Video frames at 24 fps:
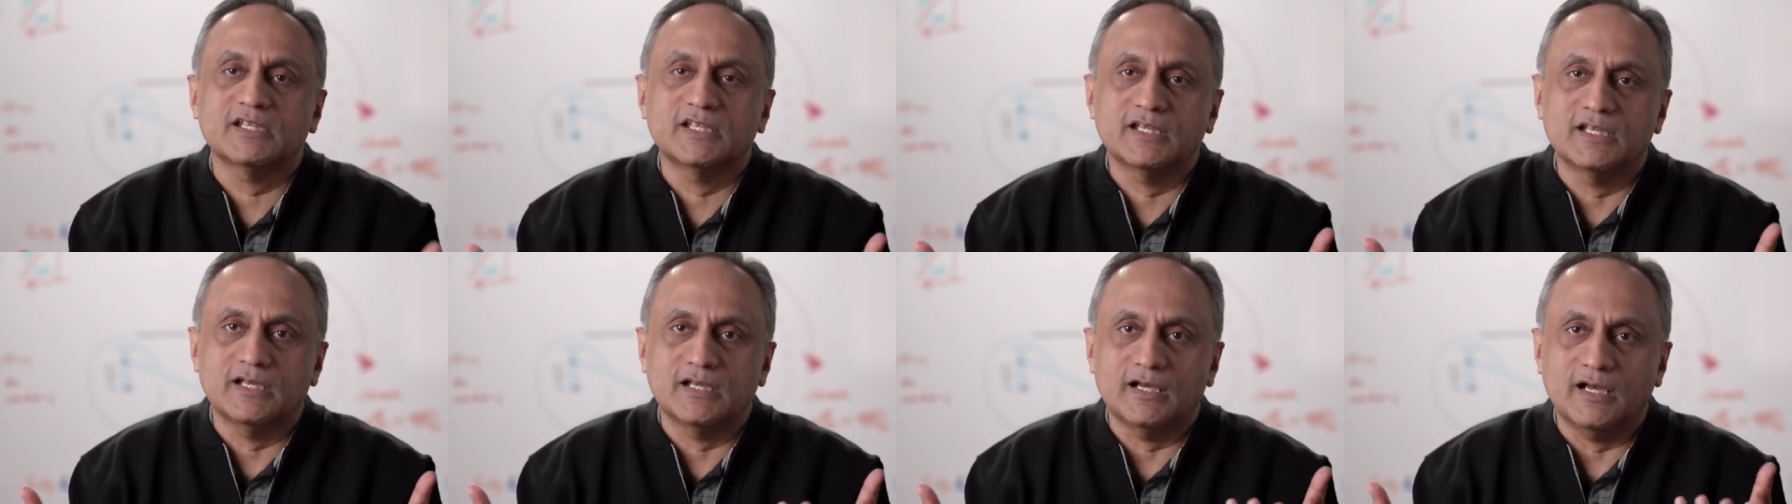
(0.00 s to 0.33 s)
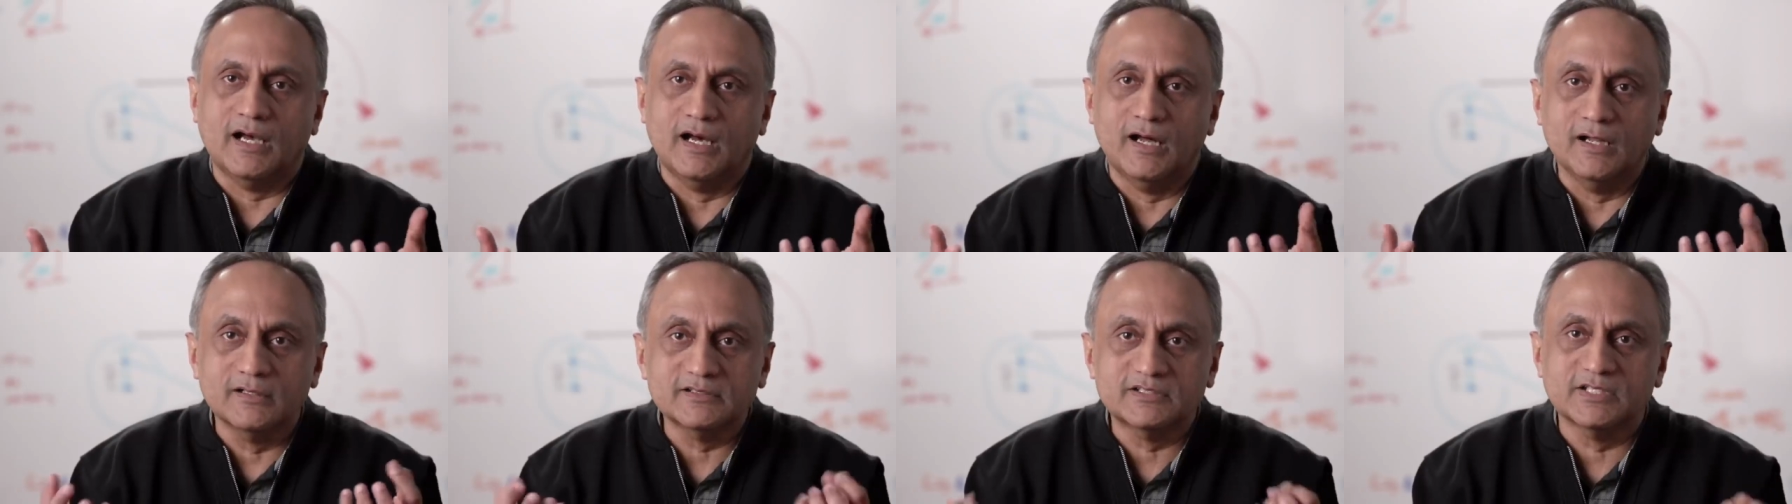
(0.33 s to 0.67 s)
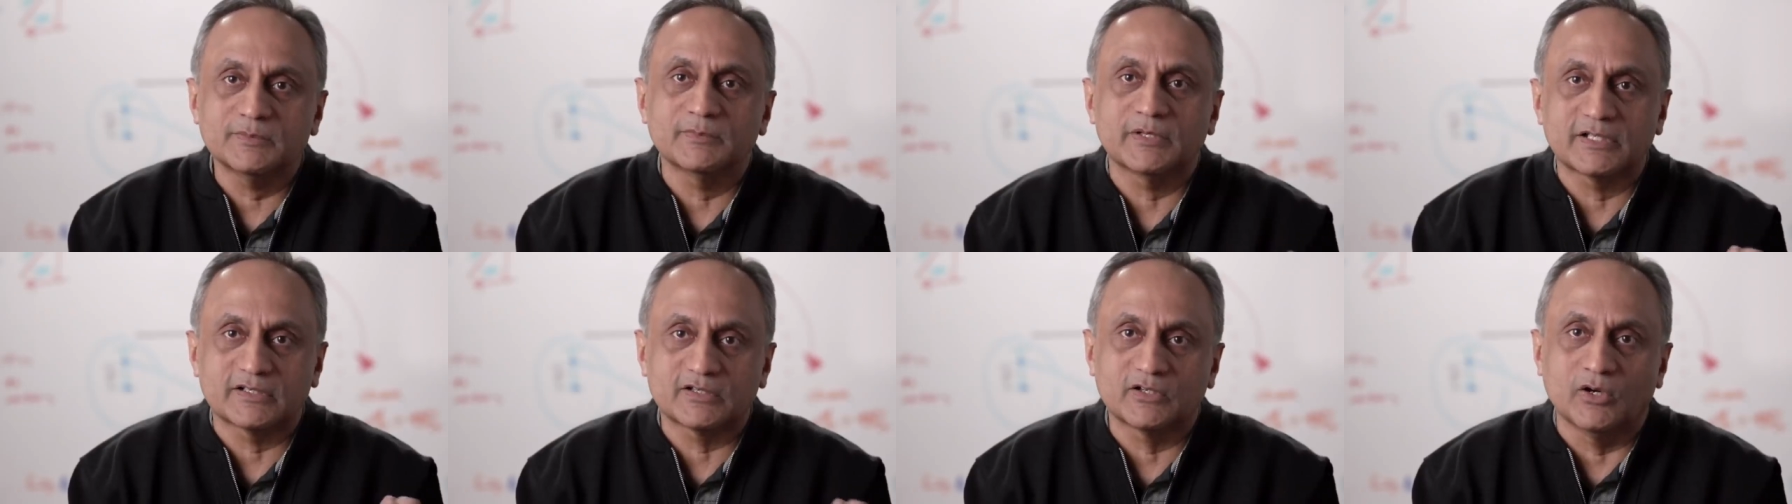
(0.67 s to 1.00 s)
the
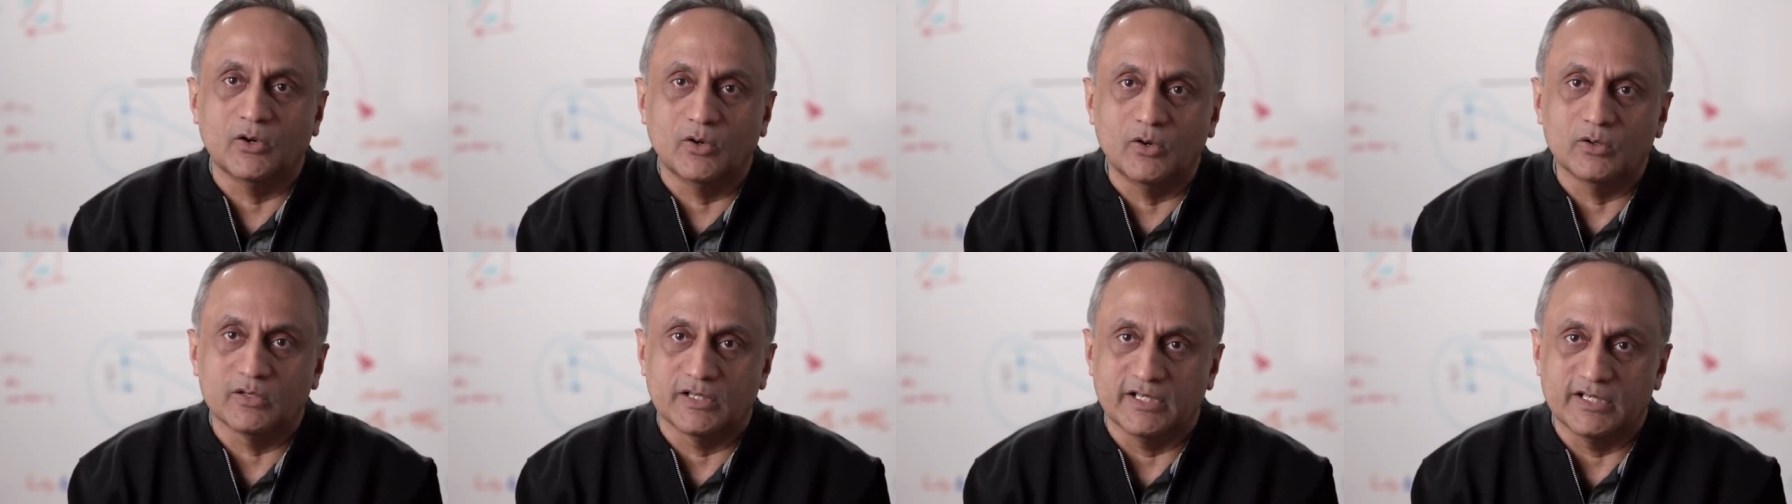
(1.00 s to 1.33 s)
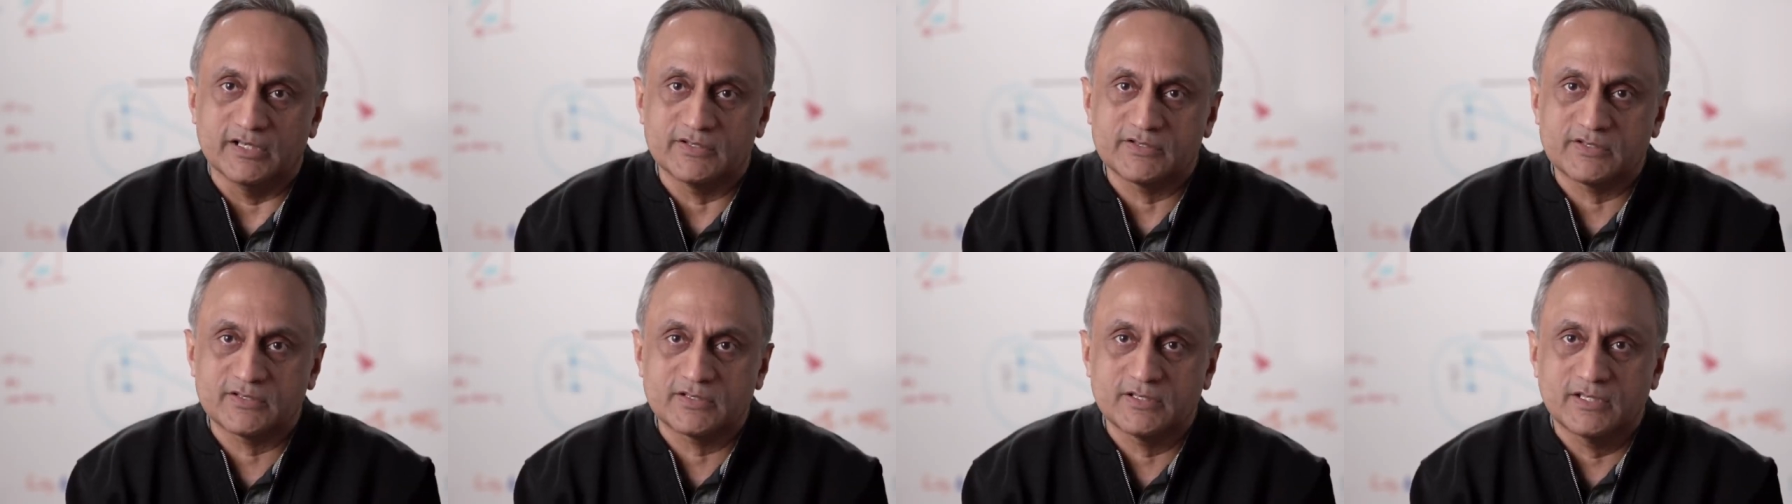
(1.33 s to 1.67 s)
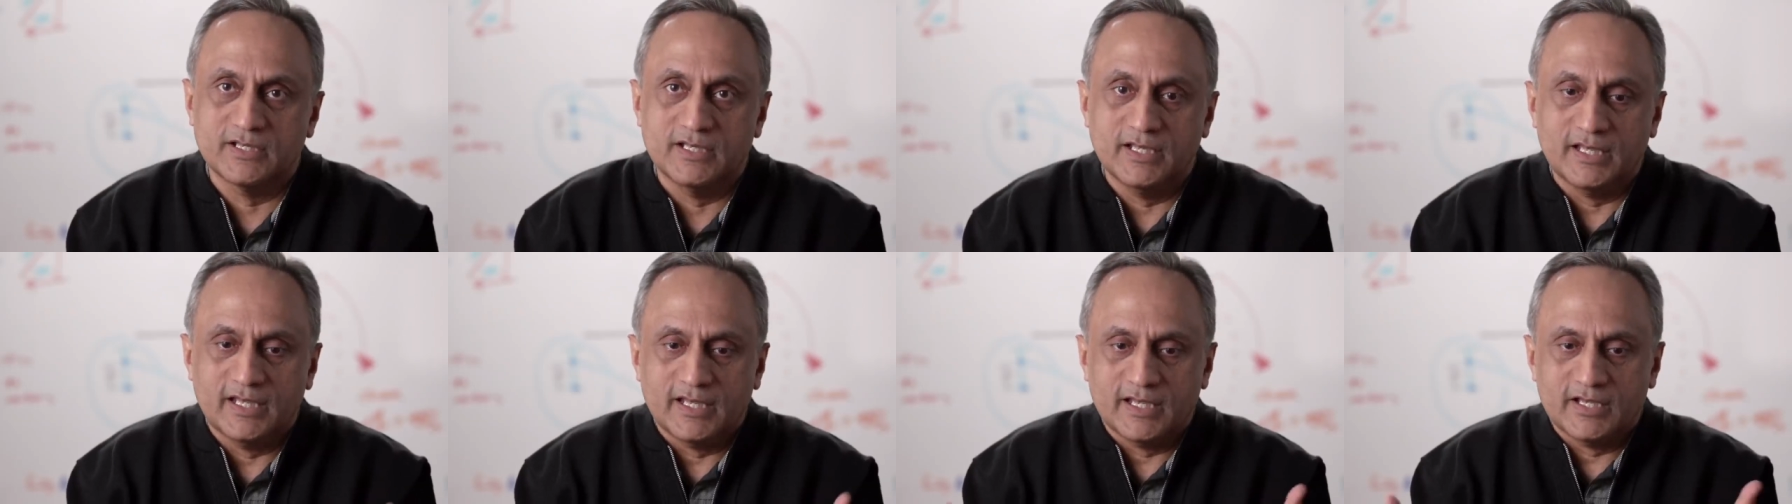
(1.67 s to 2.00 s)
ultimate goal is
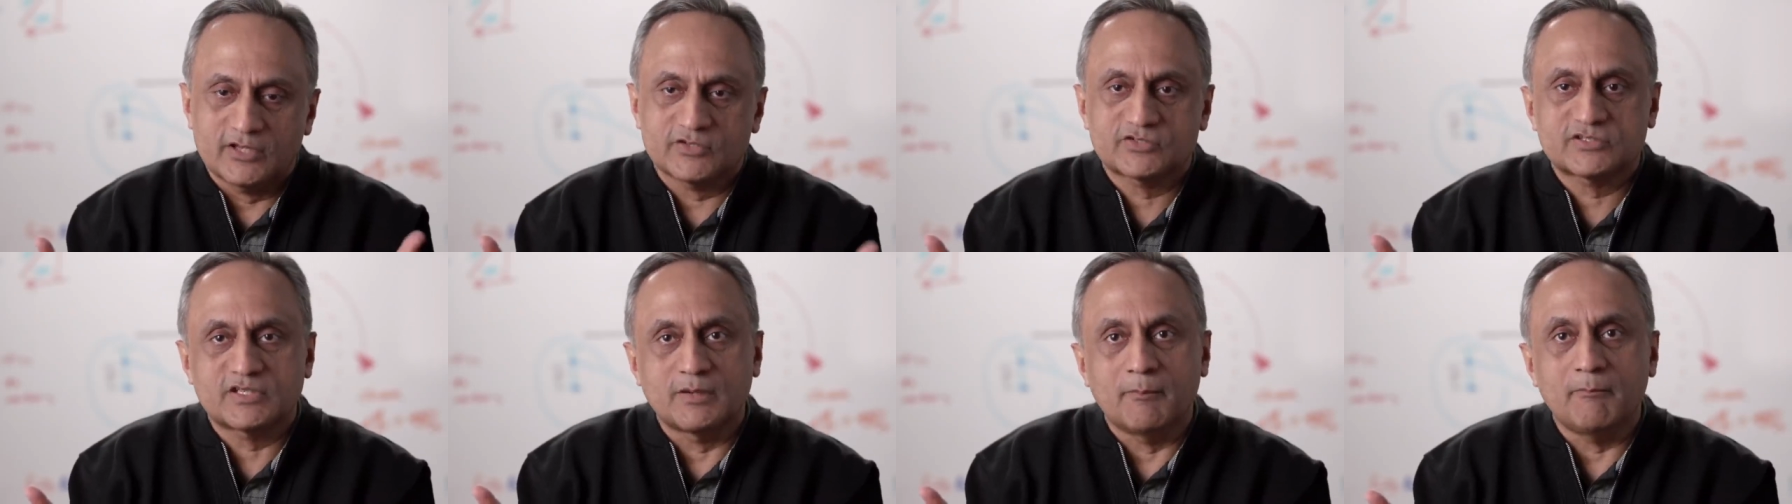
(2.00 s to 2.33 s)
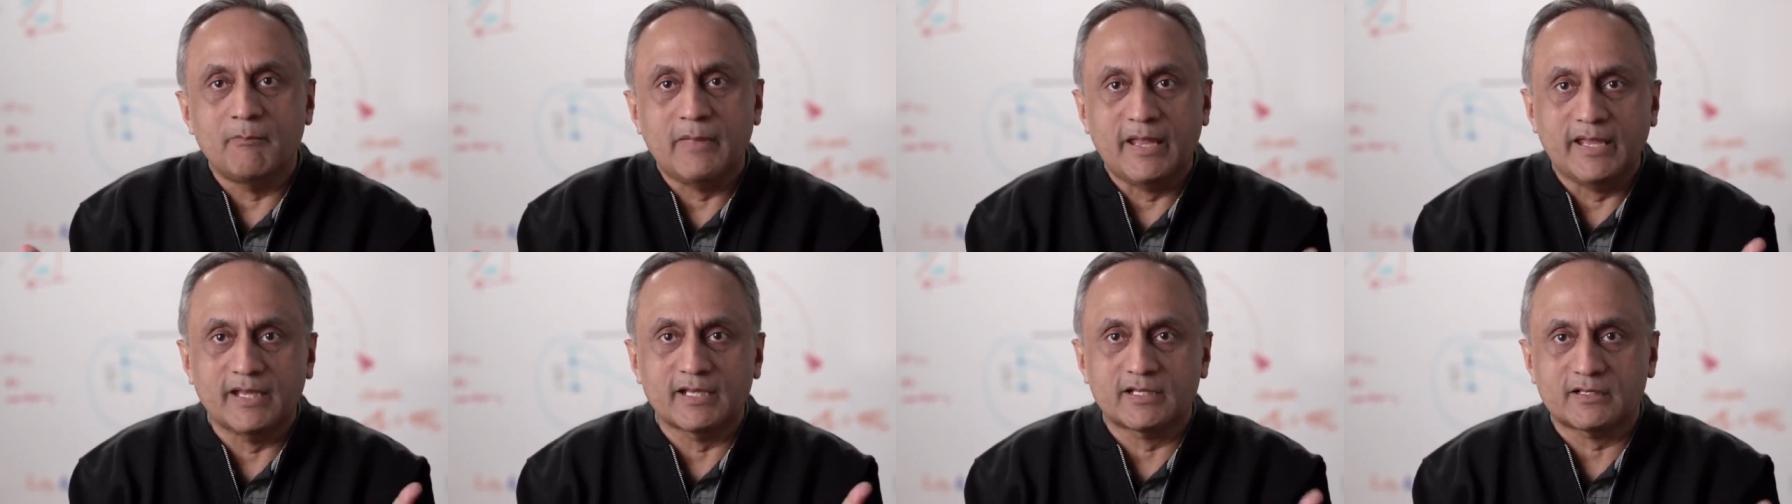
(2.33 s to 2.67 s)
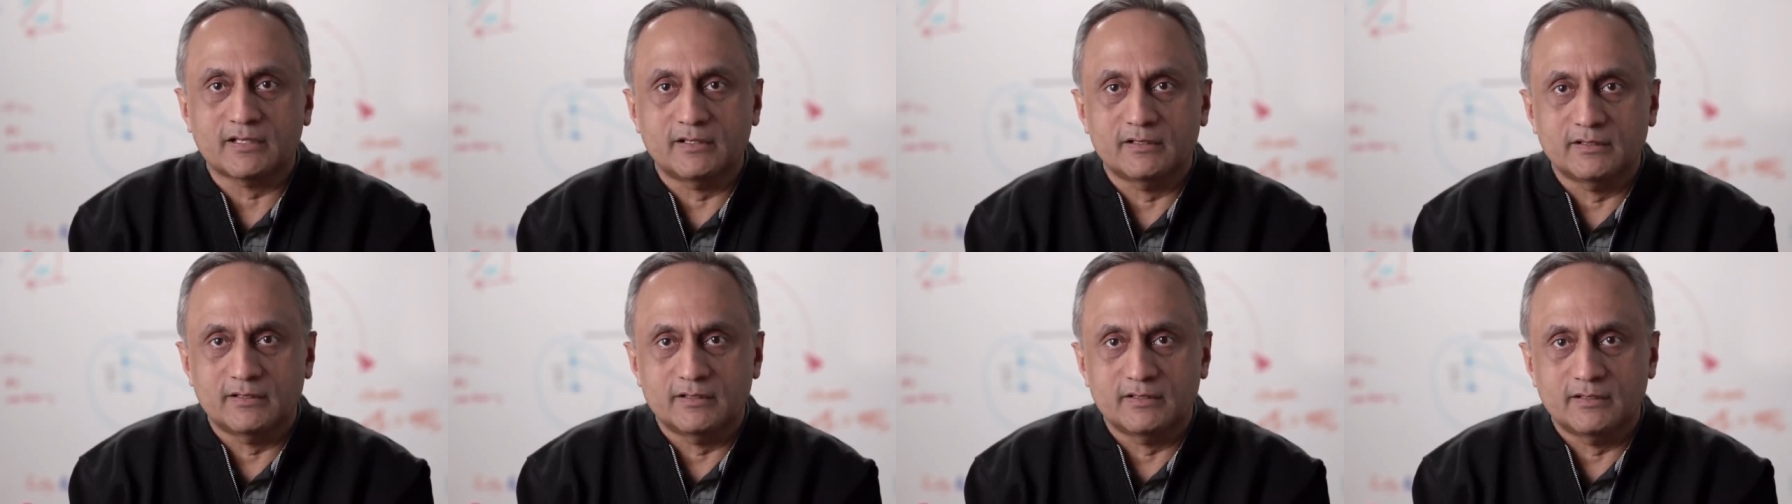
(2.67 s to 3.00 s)
to make